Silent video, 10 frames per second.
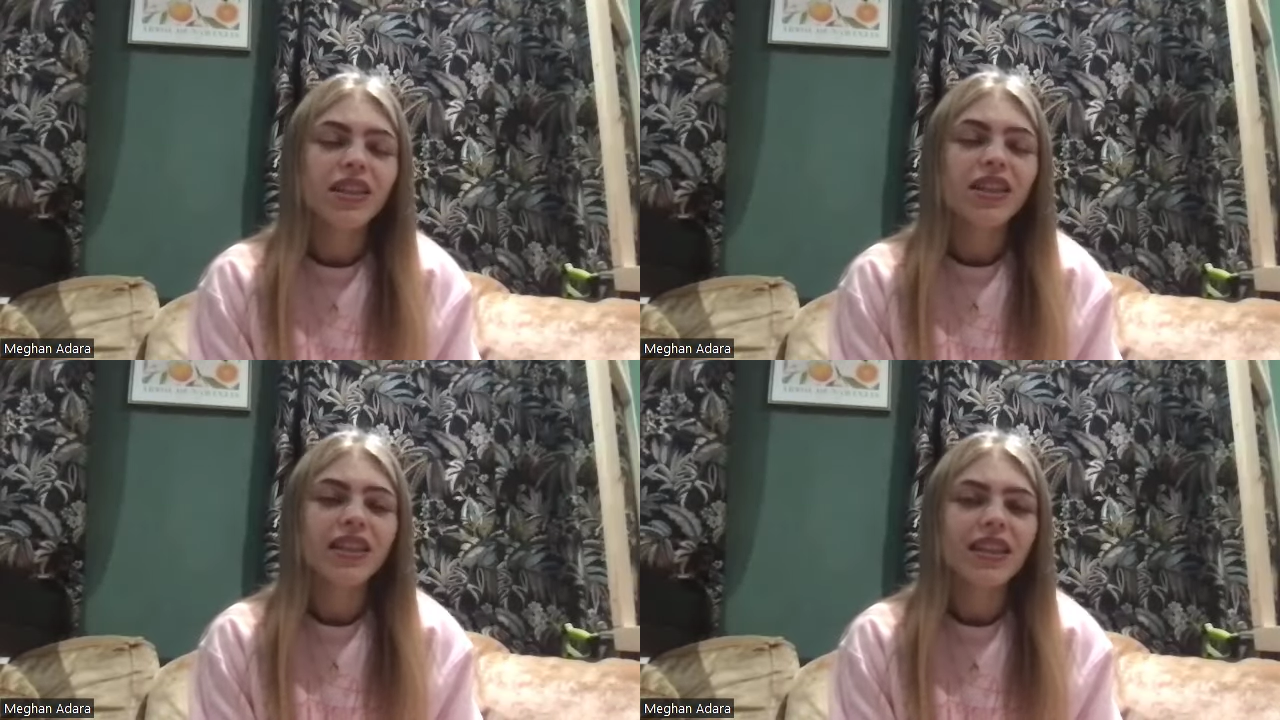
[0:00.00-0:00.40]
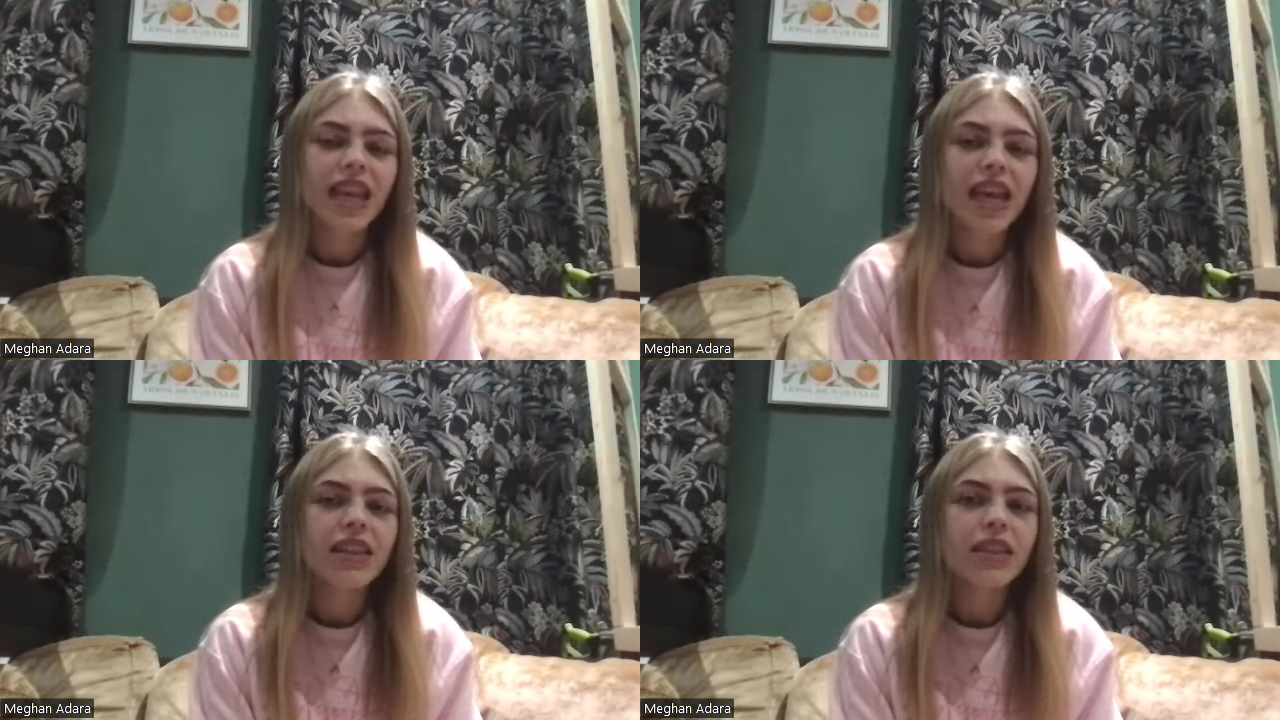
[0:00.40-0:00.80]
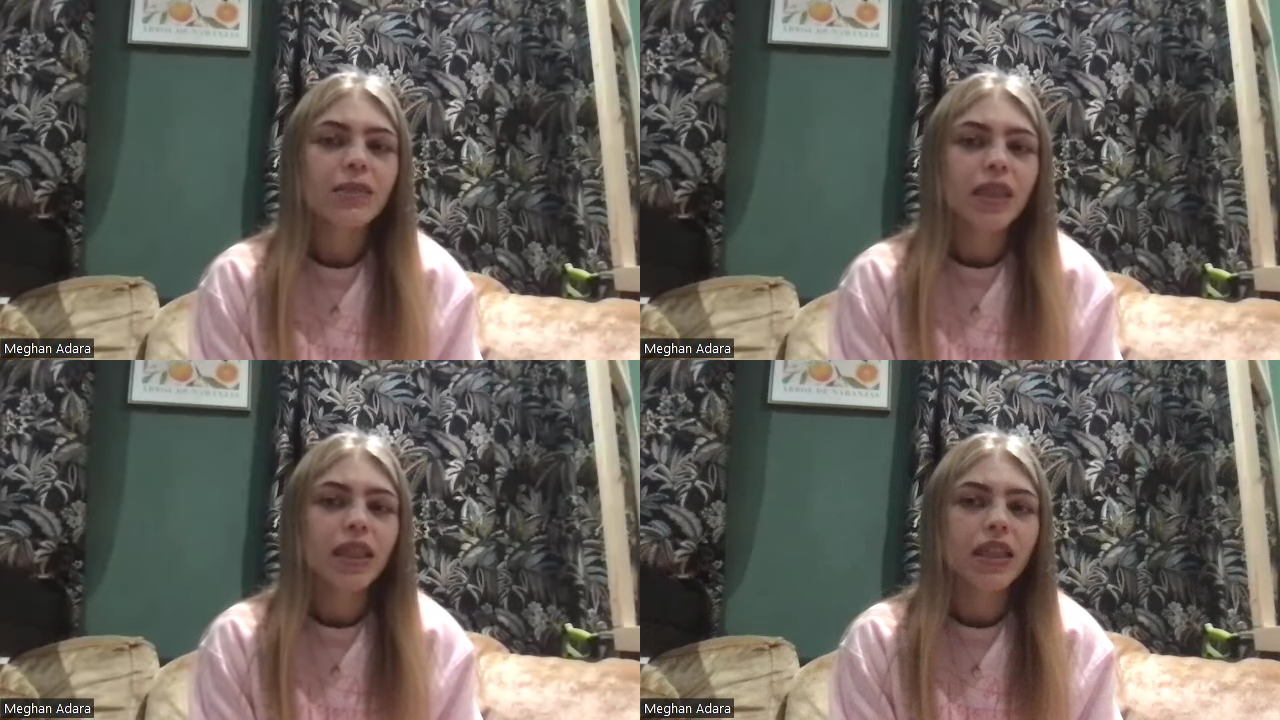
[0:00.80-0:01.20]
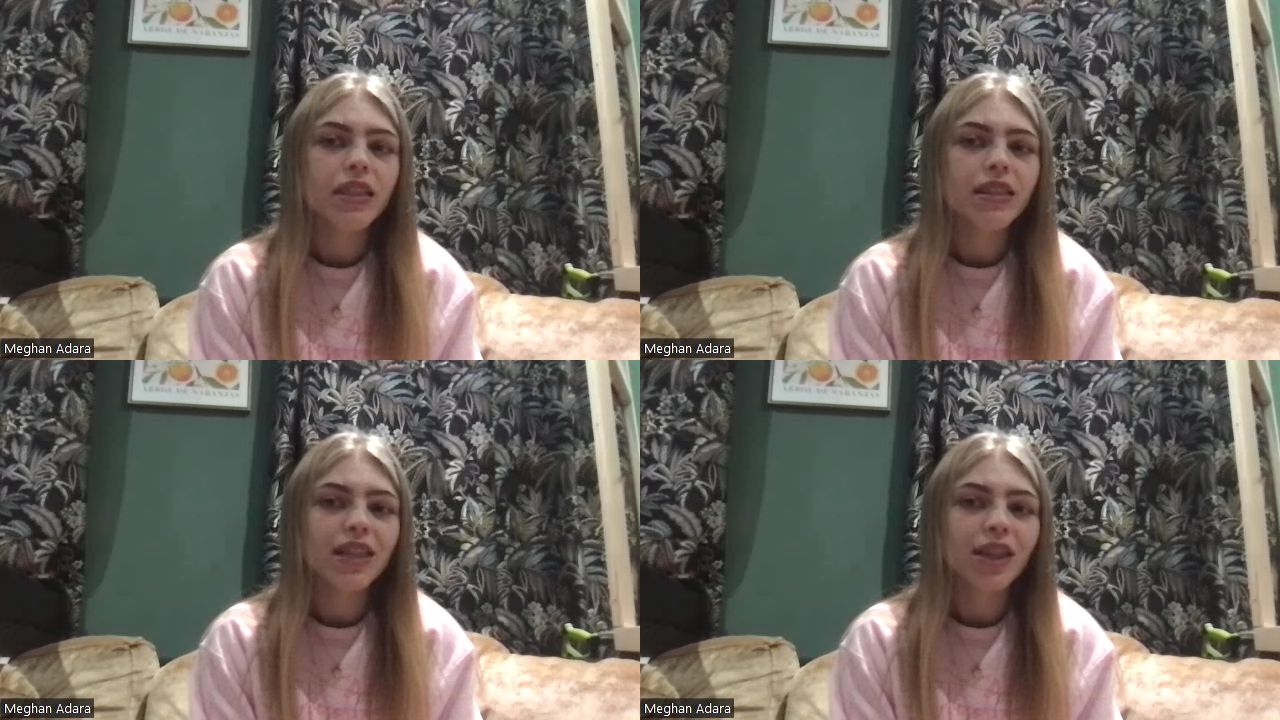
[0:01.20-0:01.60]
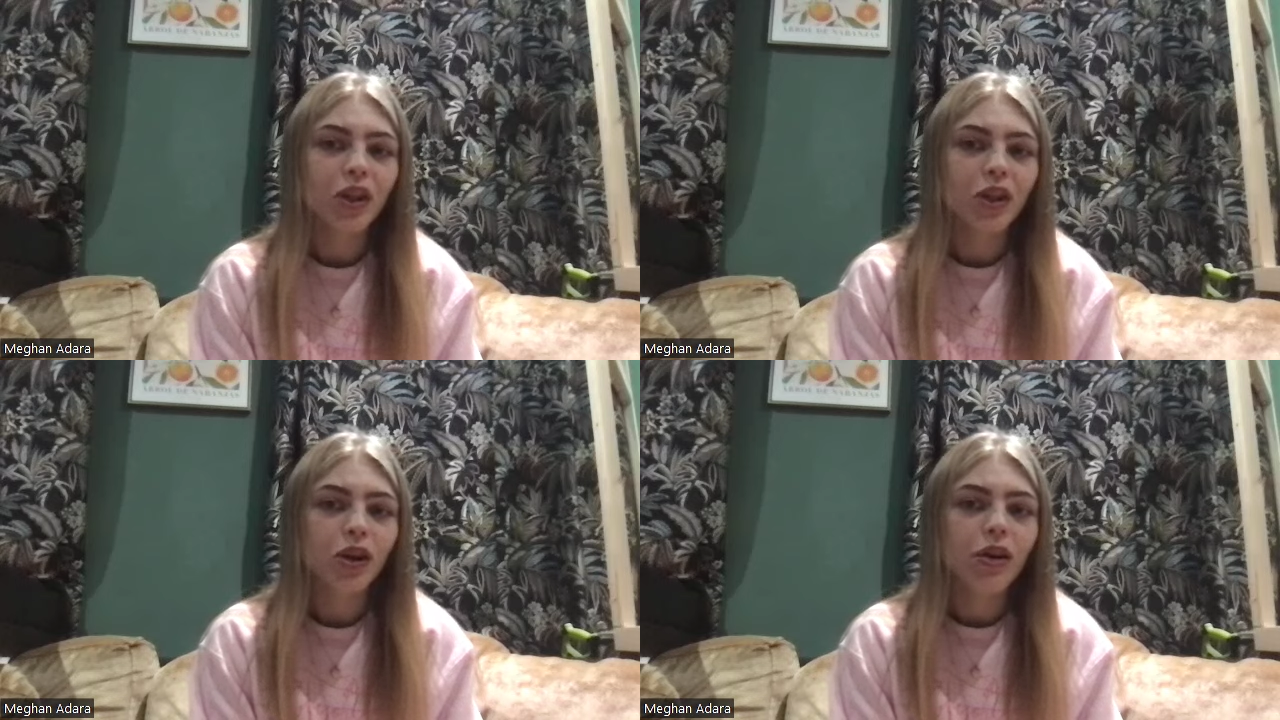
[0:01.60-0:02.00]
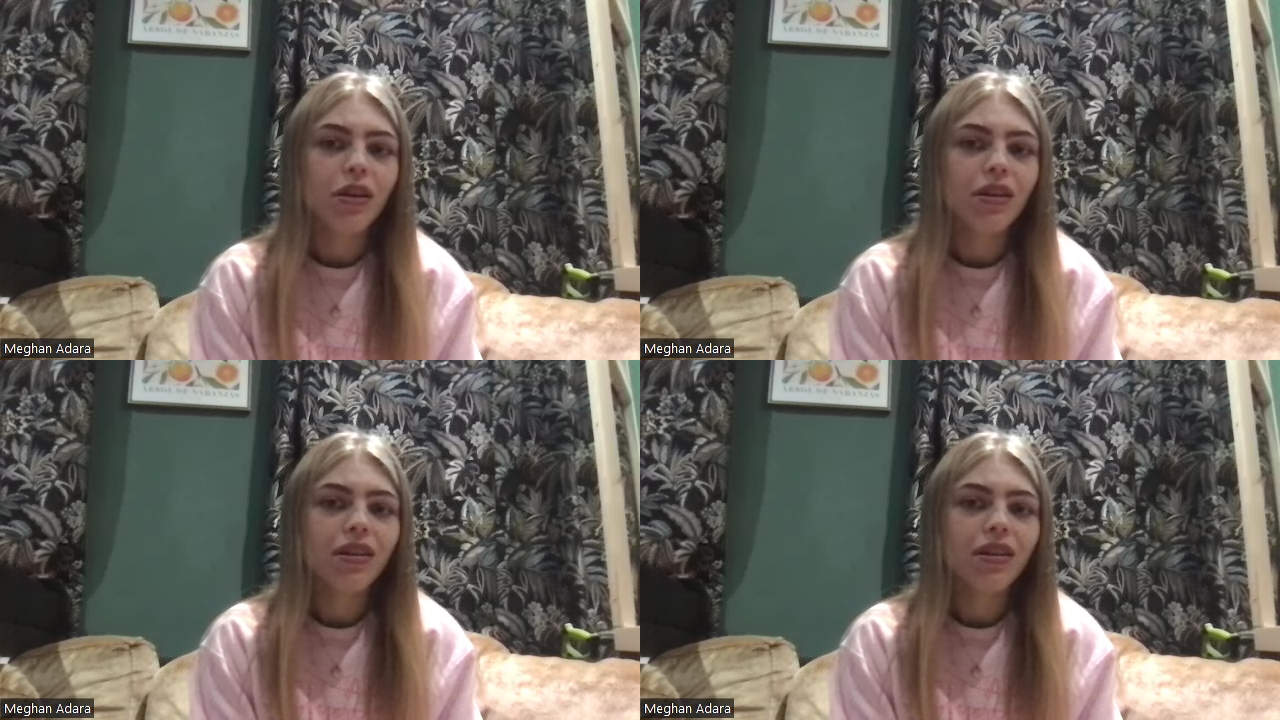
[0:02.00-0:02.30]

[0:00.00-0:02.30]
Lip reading: it scares me a lot.